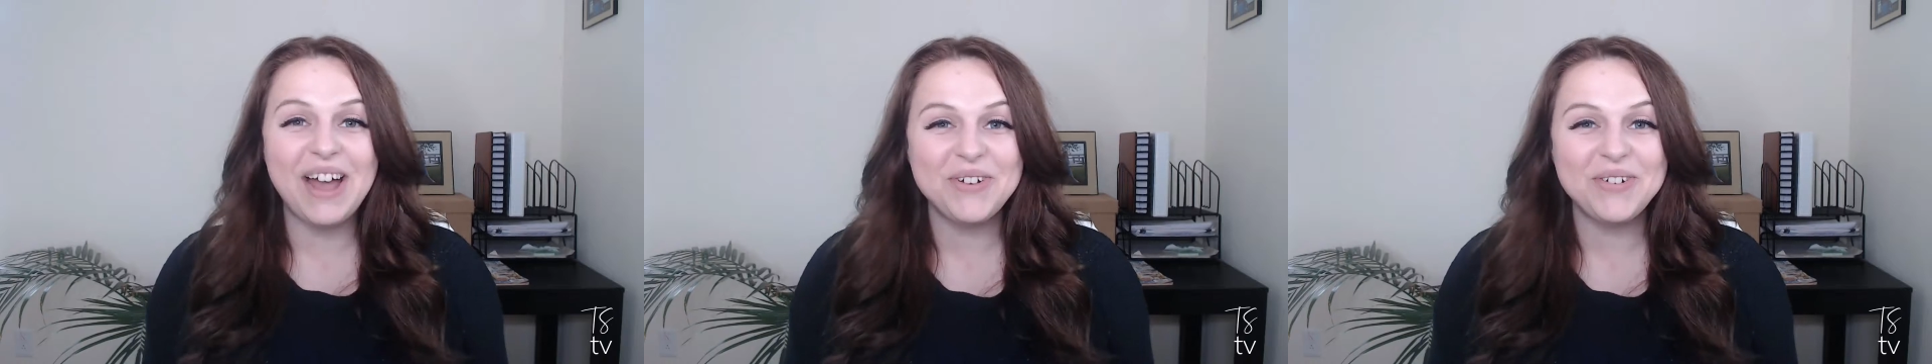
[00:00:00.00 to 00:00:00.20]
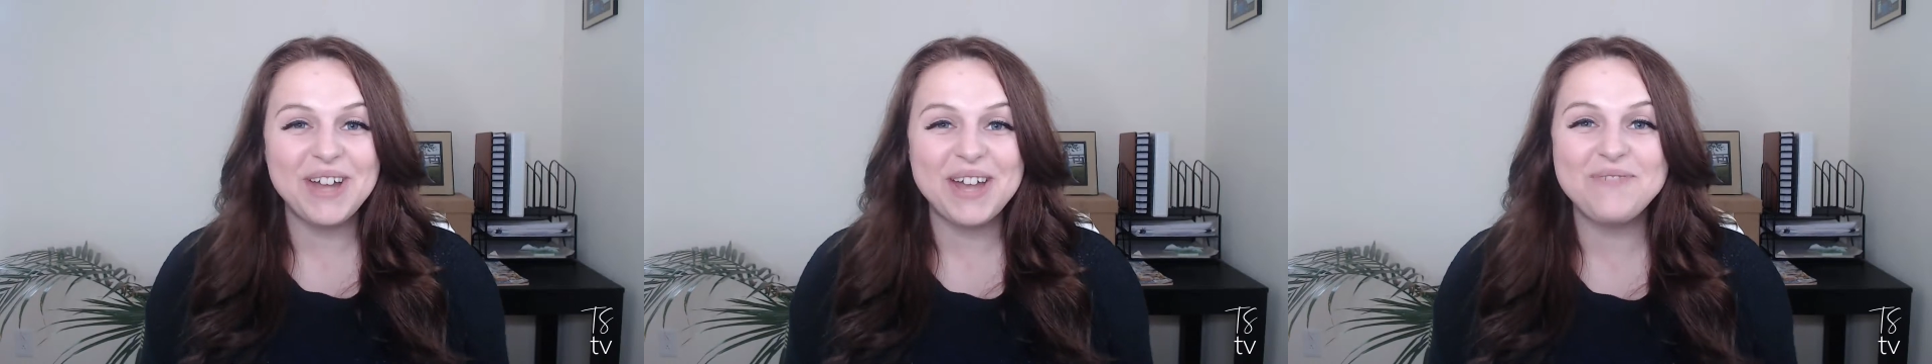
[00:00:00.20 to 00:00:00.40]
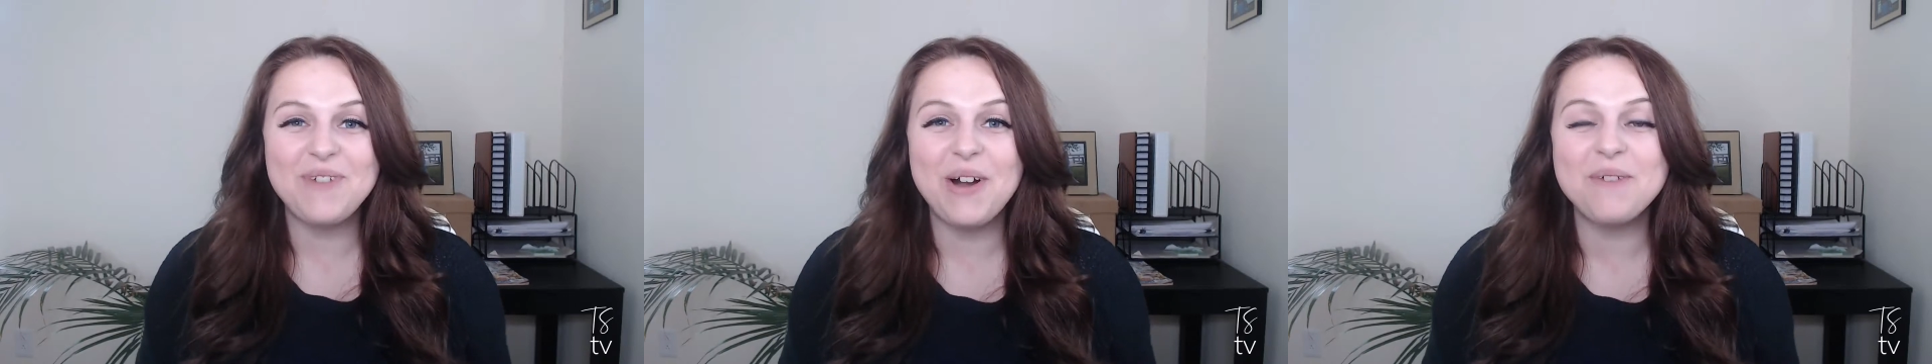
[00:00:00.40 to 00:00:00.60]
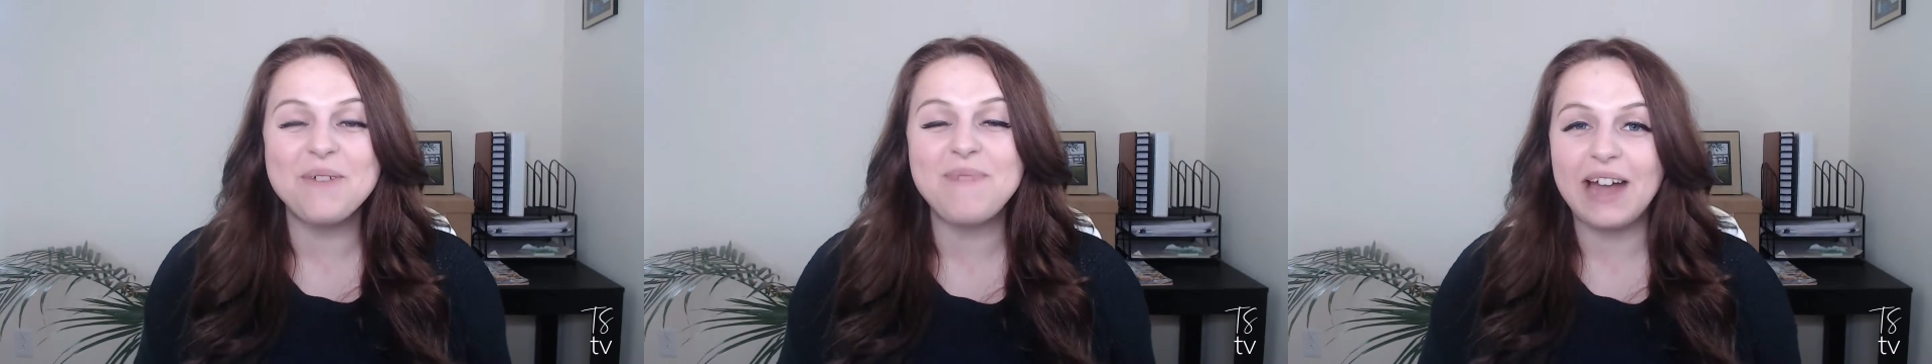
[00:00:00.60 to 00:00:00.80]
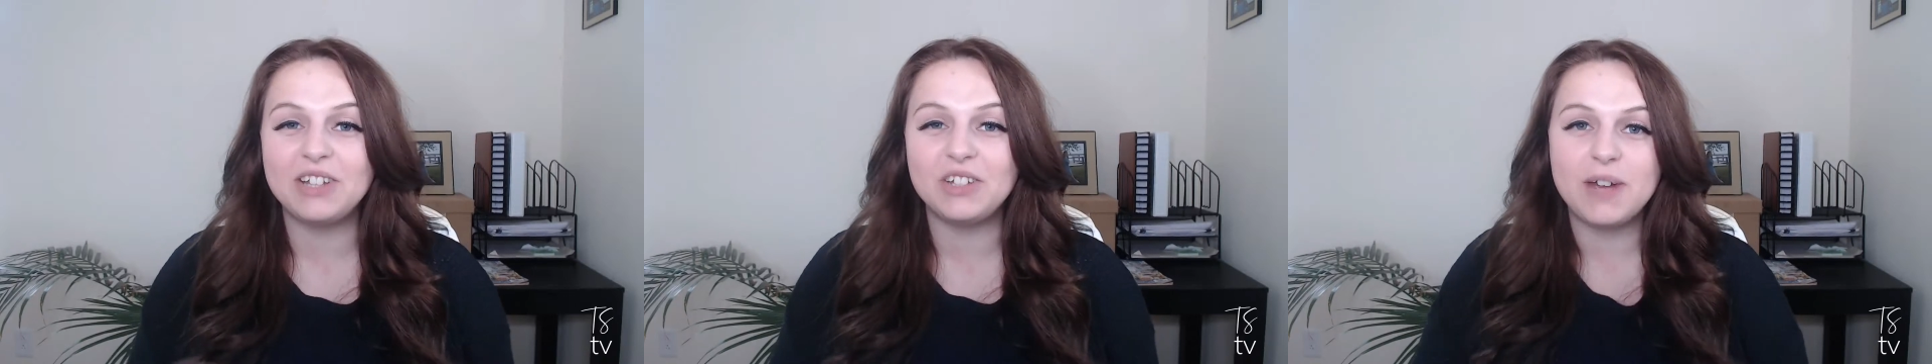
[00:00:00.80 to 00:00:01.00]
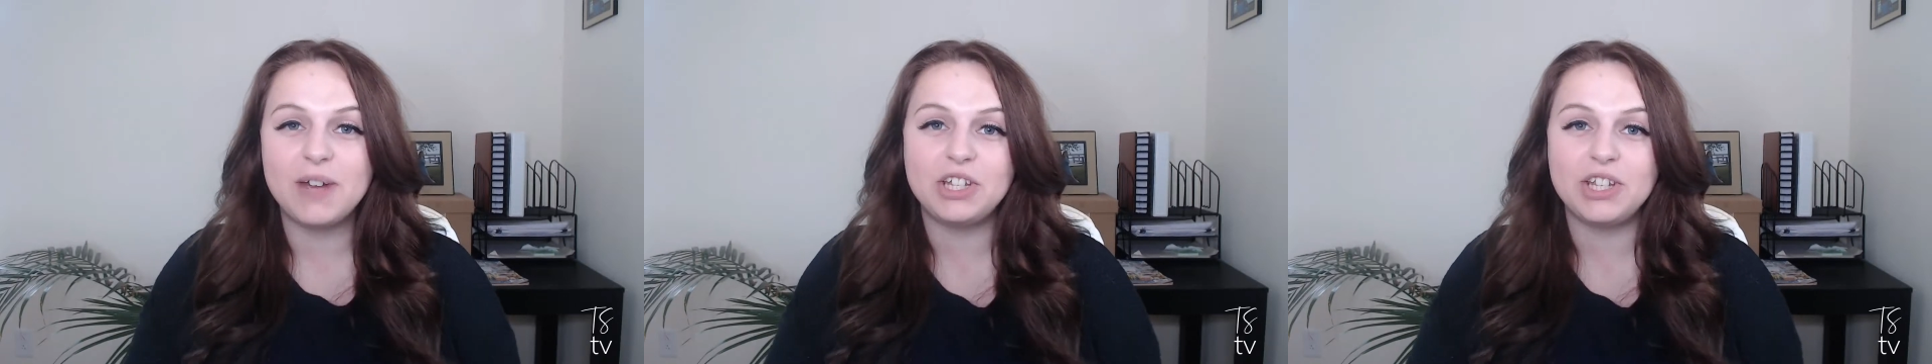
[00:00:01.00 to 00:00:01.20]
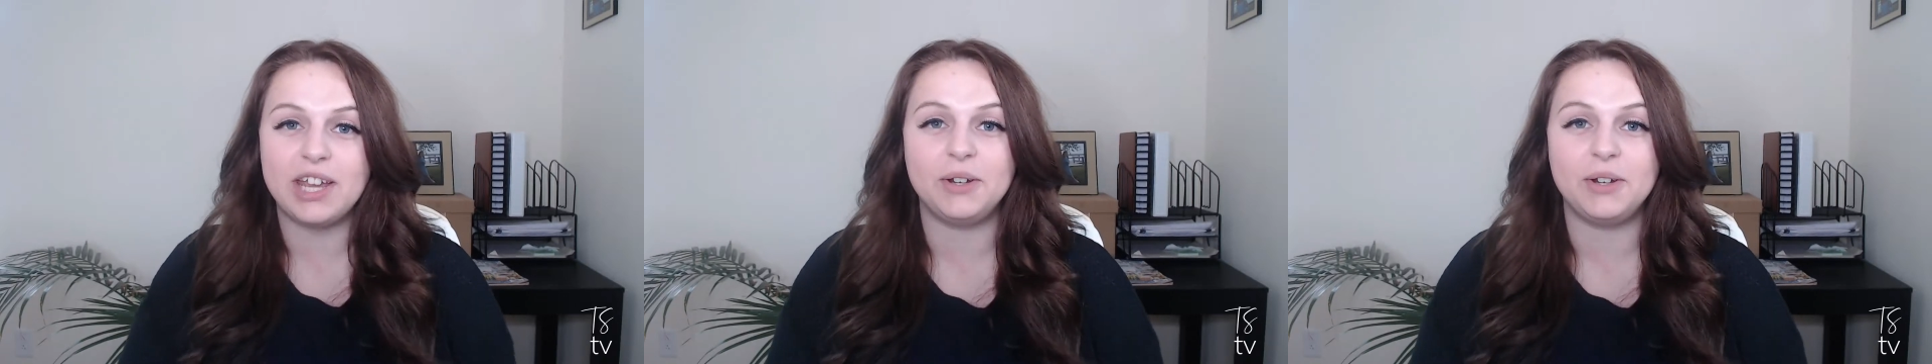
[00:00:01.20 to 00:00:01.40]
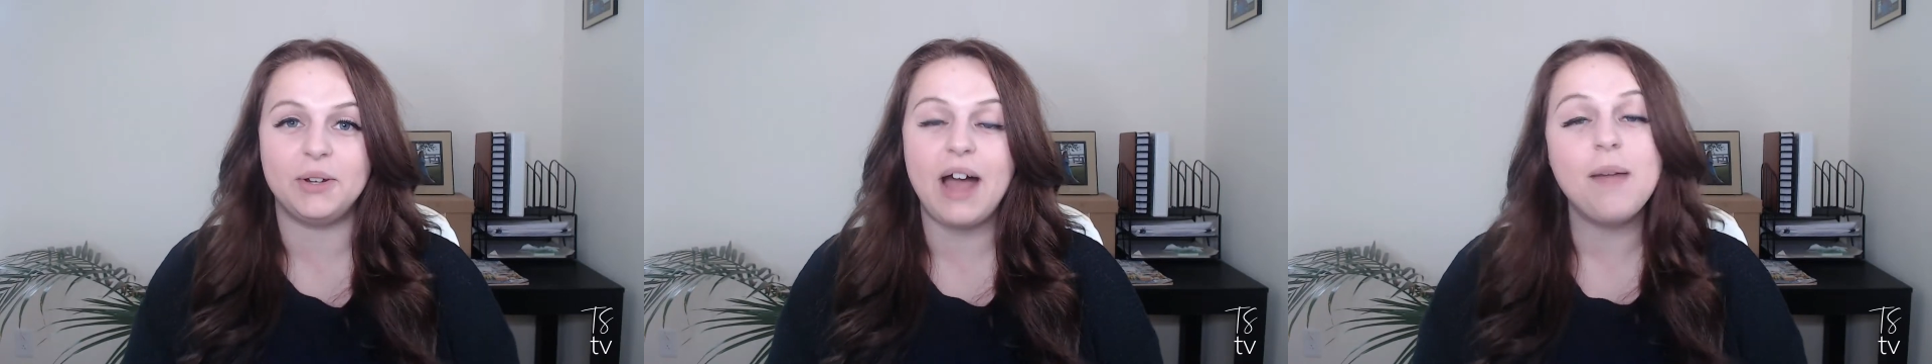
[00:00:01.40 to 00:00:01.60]
and welcome back to my
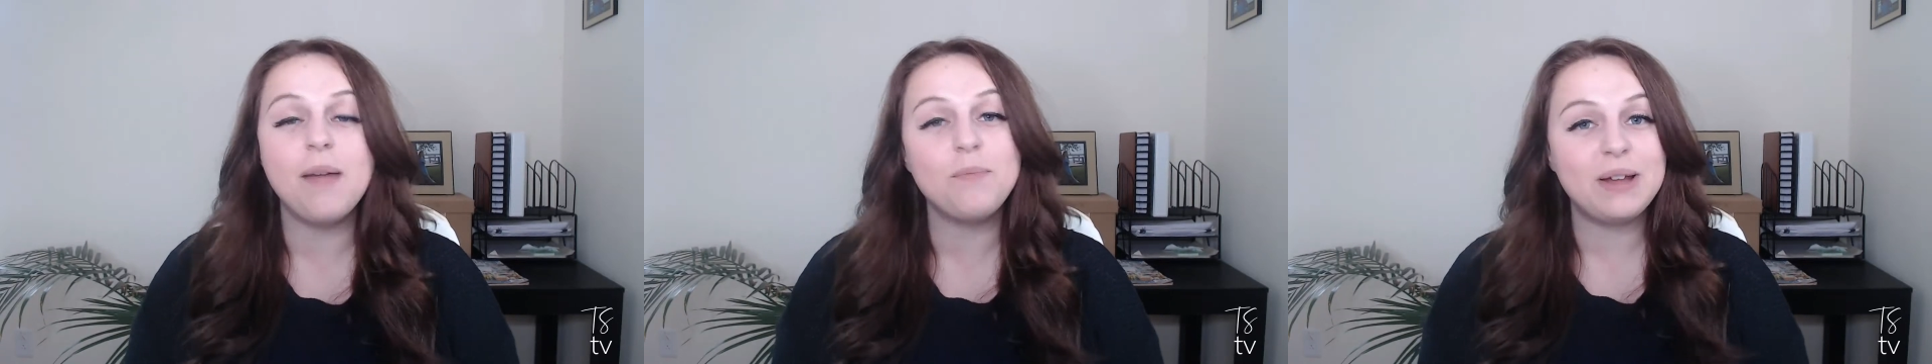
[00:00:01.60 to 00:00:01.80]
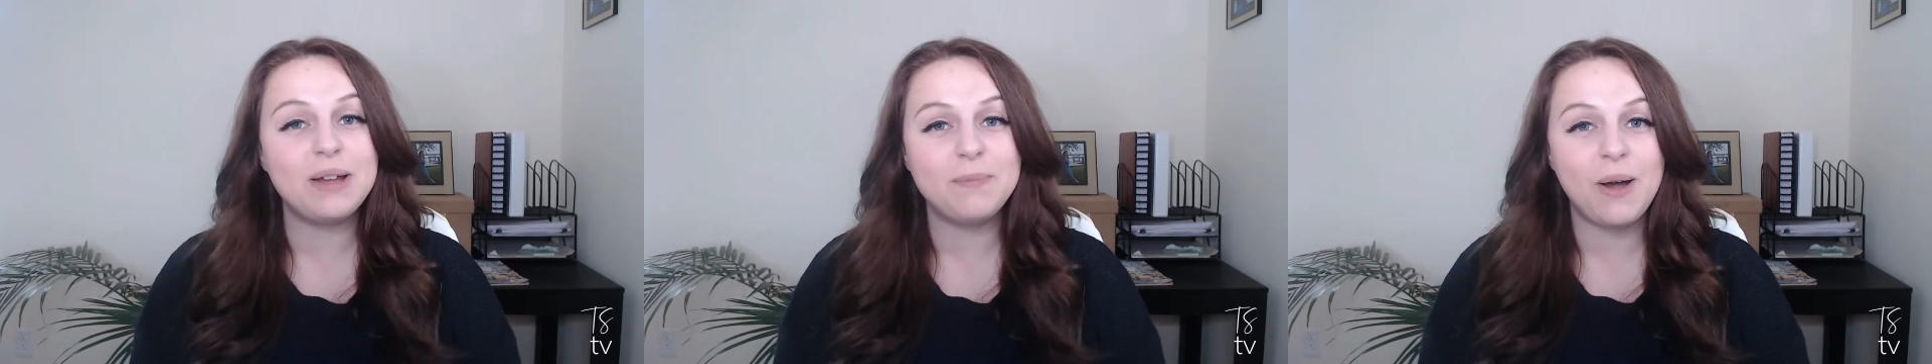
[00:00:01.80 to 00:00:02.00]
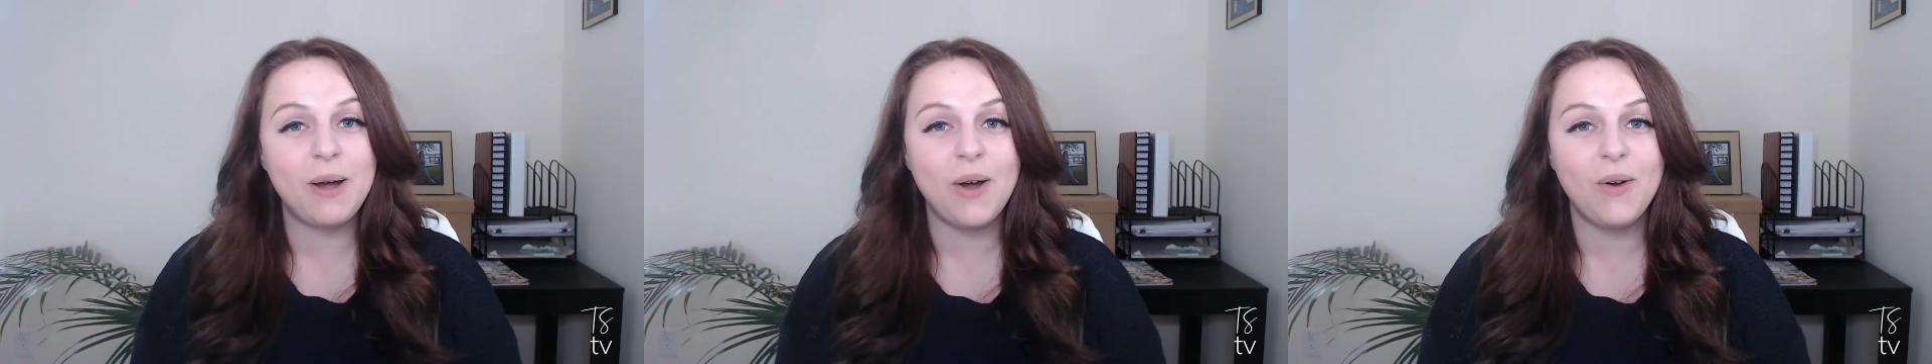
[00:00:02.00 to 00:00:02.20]
channel. I'm BRIT